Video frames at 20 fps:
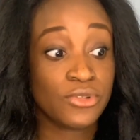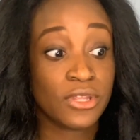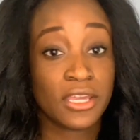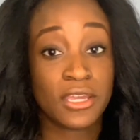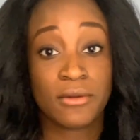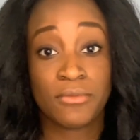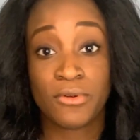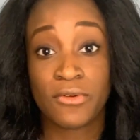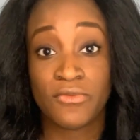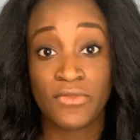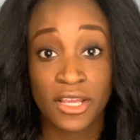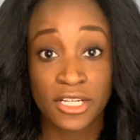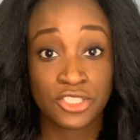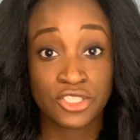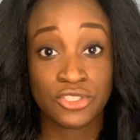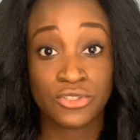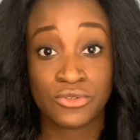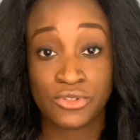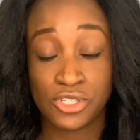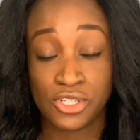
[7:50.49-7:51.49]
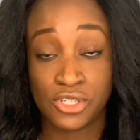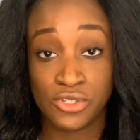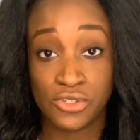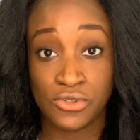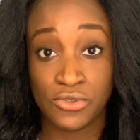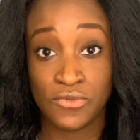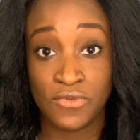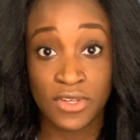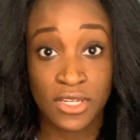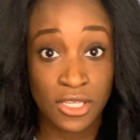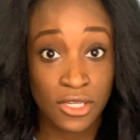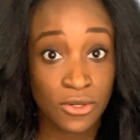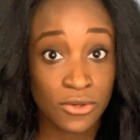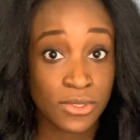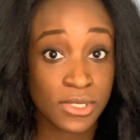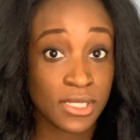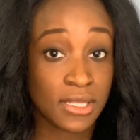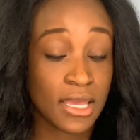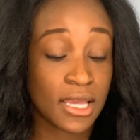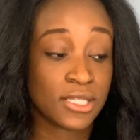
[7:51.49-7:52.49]
like a professional to do videos
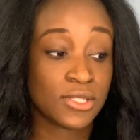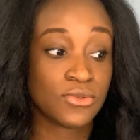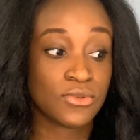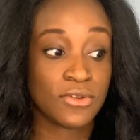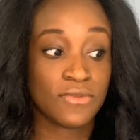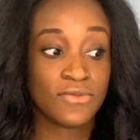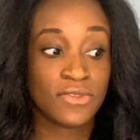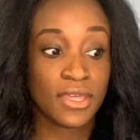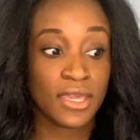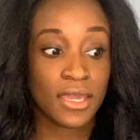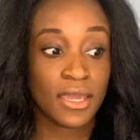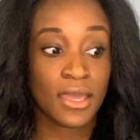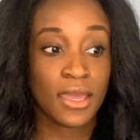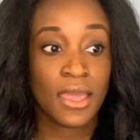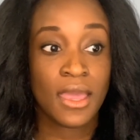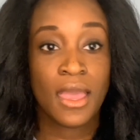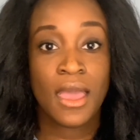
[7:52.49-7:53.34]
and that sort of thing,